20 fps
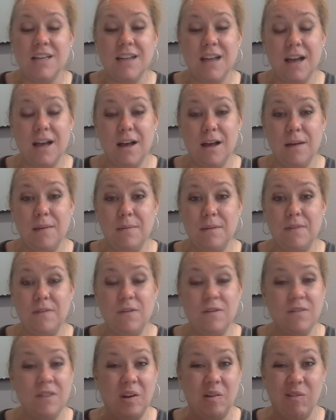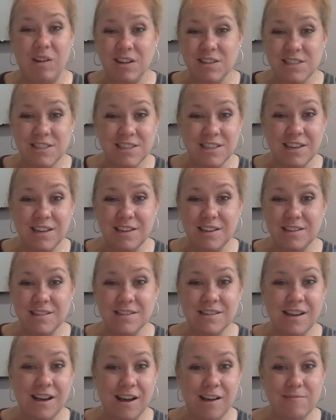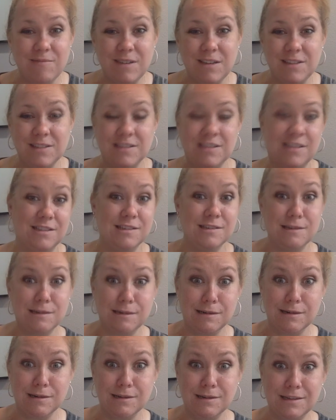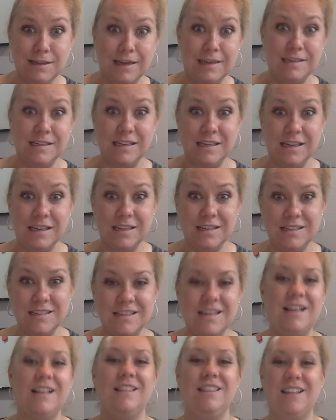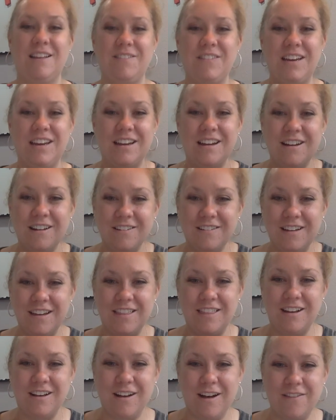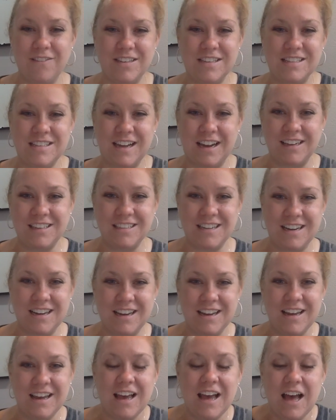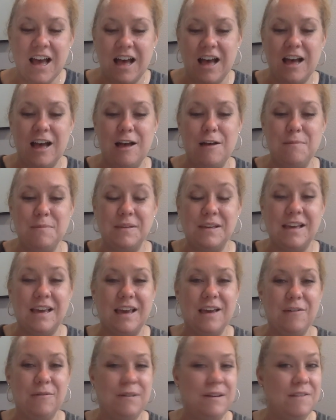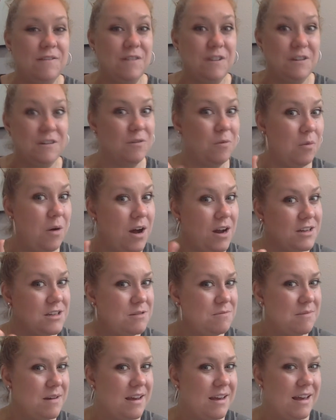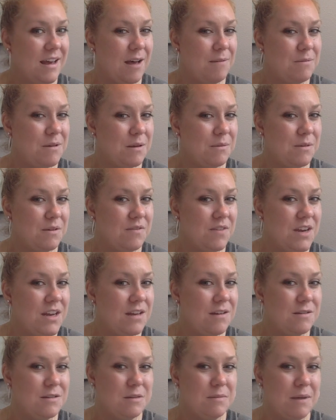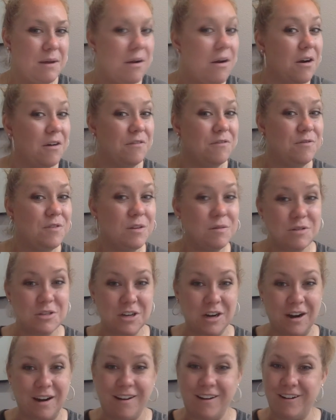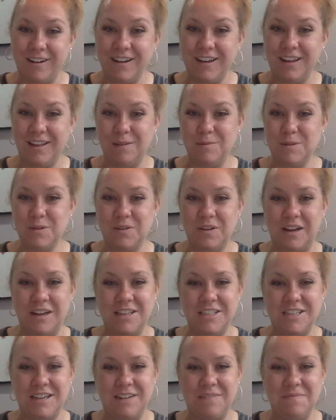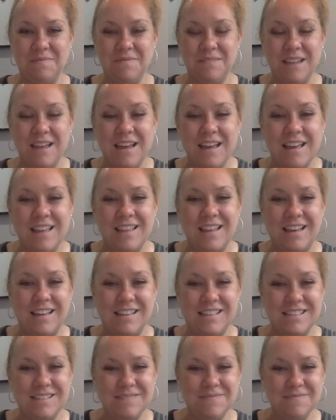if you have any questions, comments, concerns, ideas, let me know in the comment section. Can't wait for you to watch my upcoming videos about our future curriculums for next year. Thanks.